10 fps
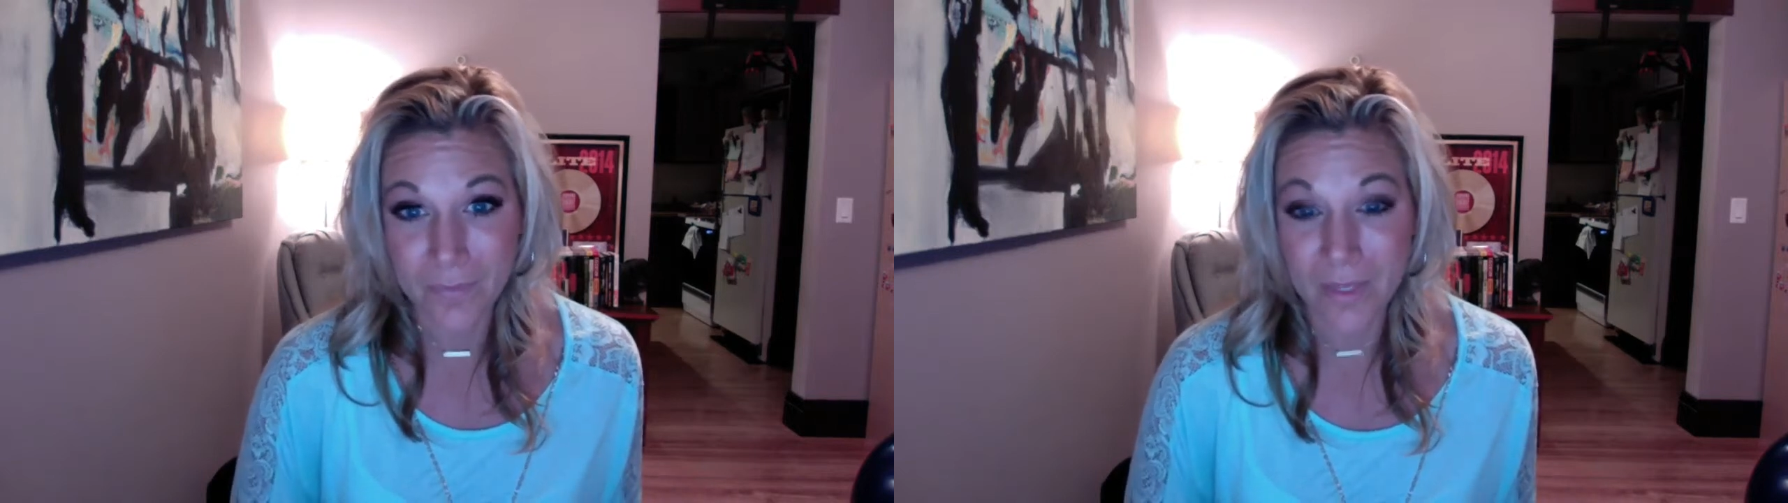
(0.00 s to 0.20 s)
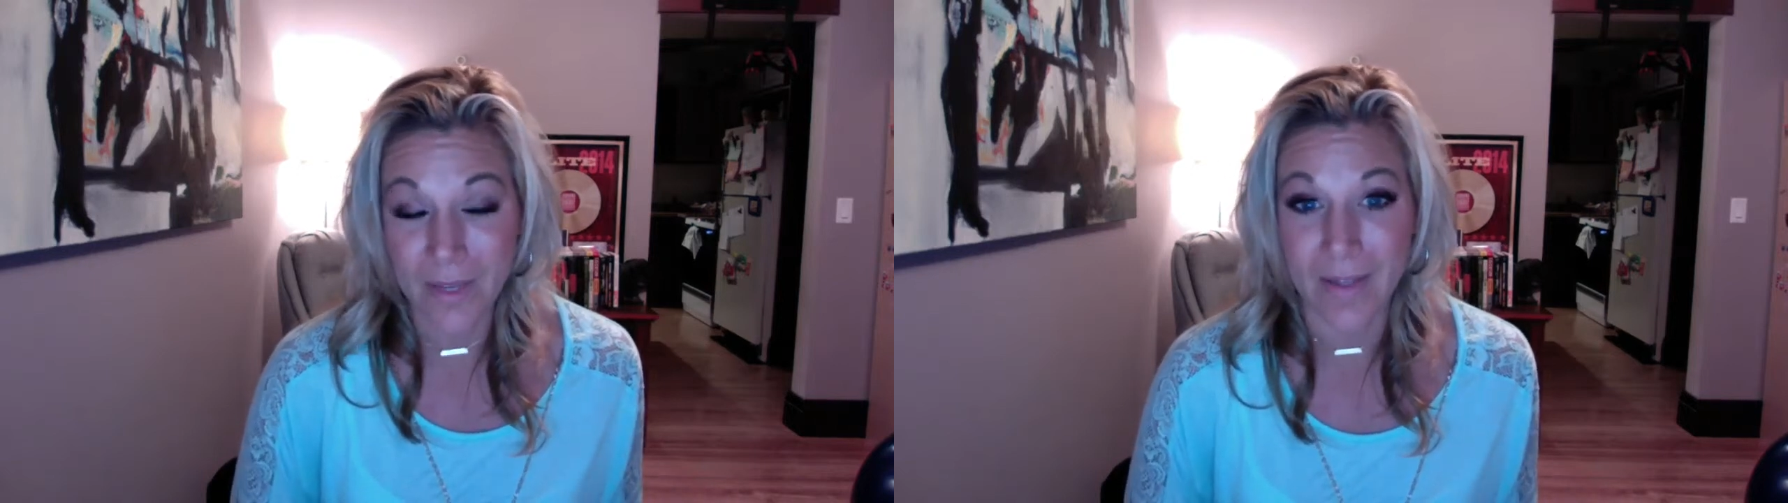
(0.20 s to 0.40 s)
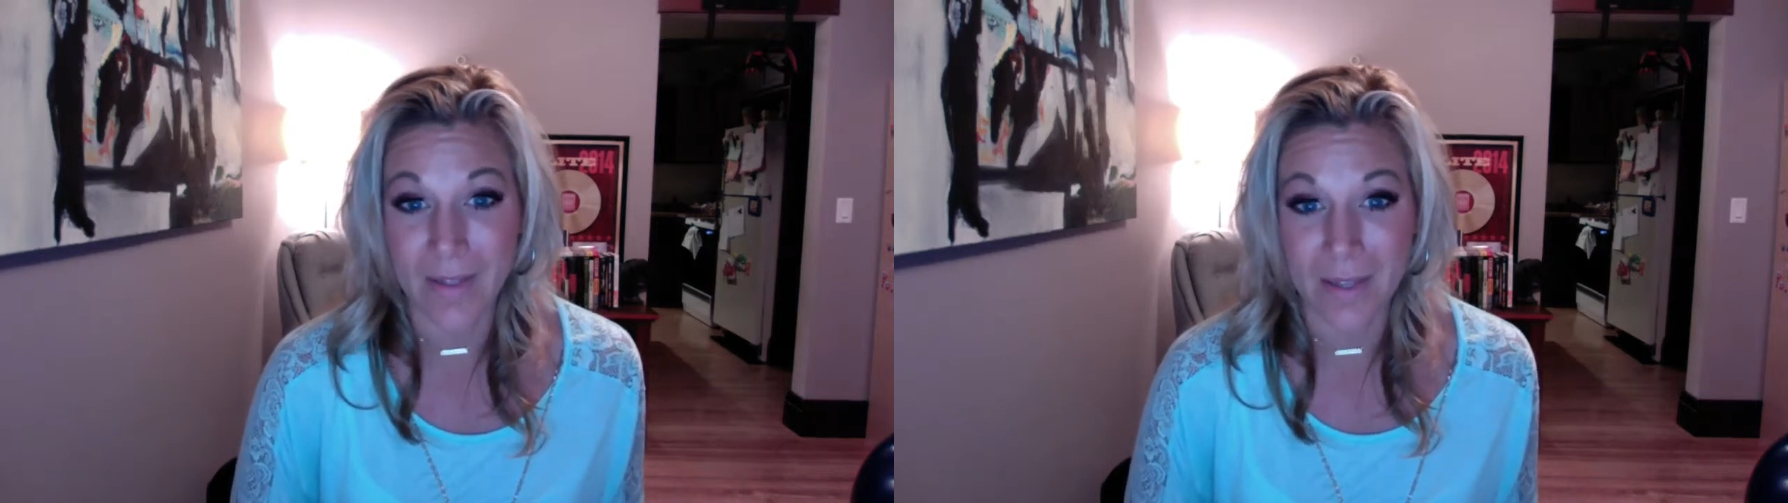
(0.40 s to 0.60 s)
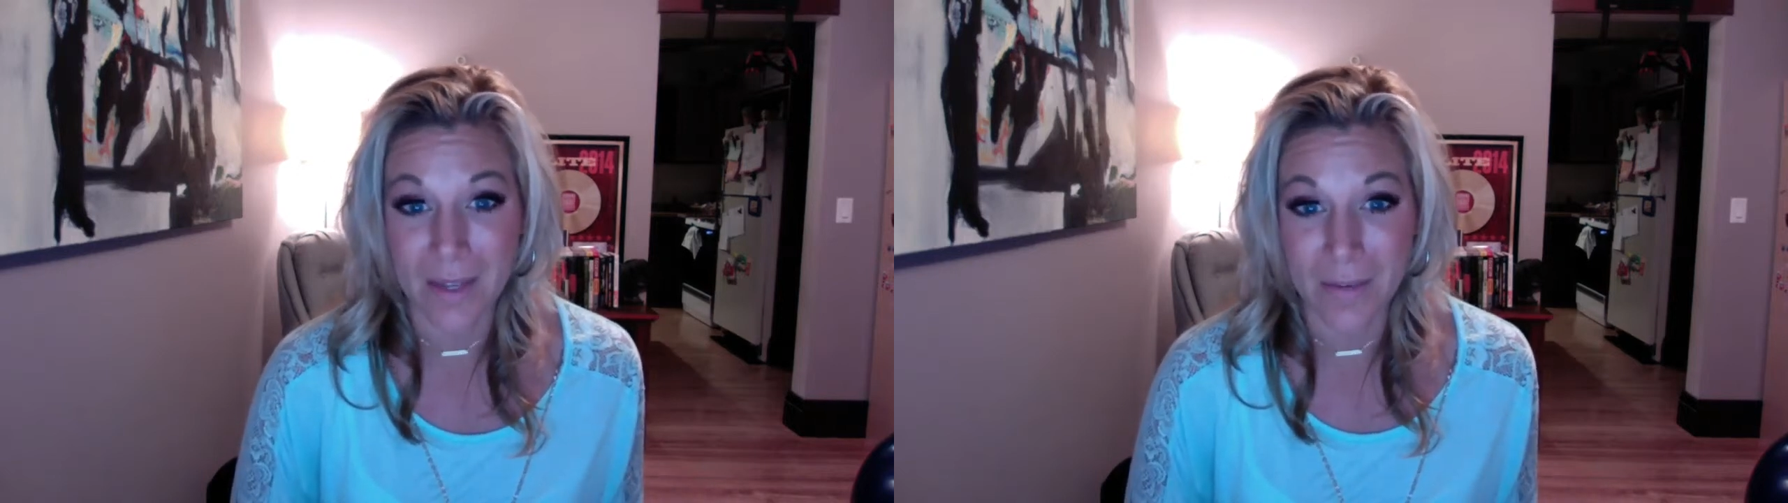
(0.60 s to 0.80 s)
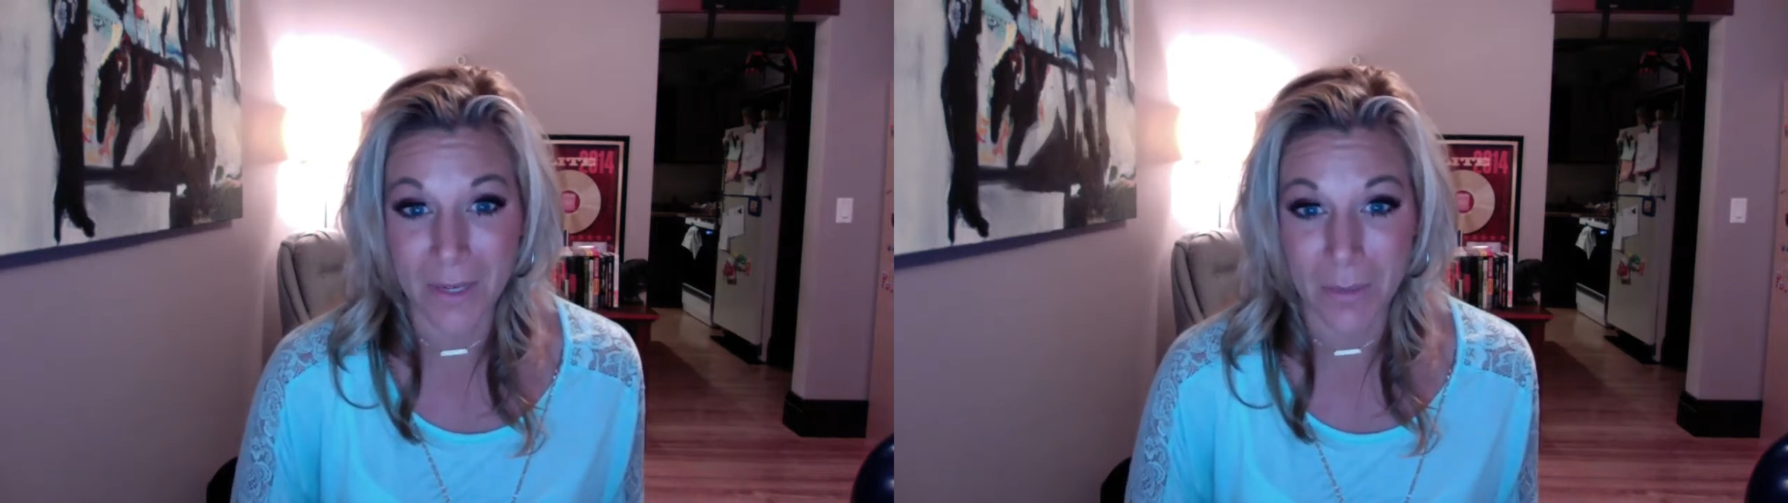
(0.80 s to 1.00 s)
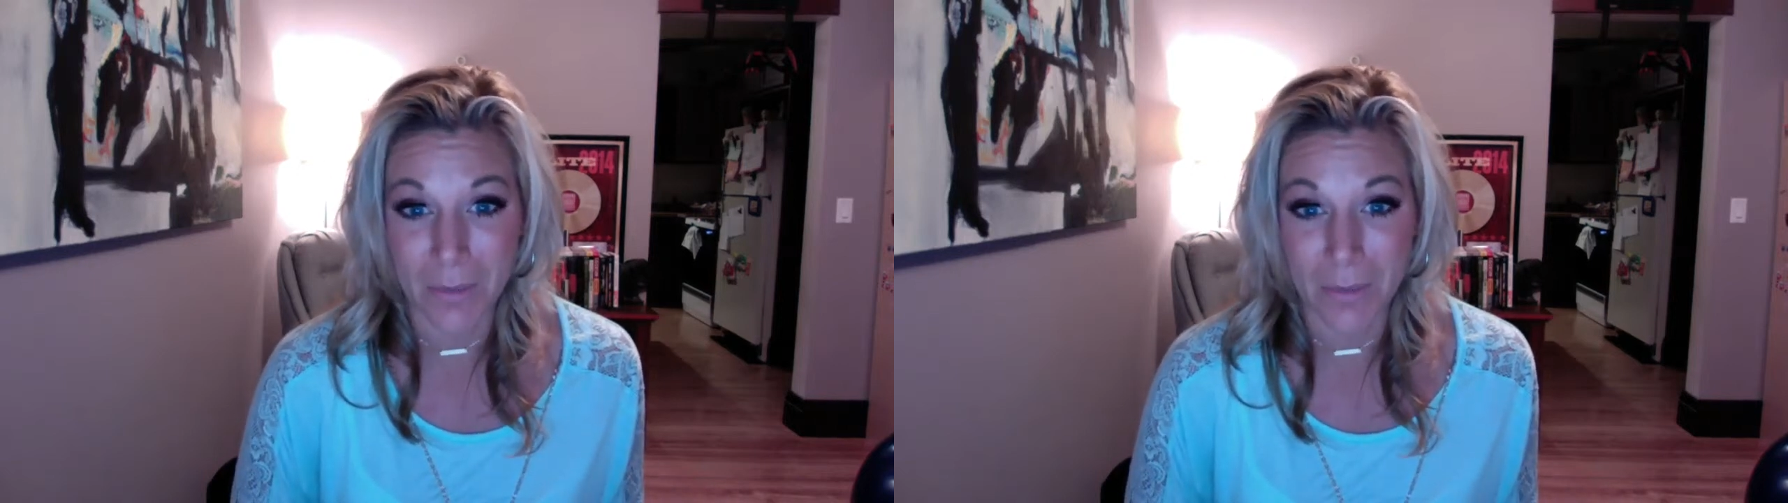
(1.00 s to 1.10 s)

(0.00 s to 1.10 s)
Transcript: And then in the evening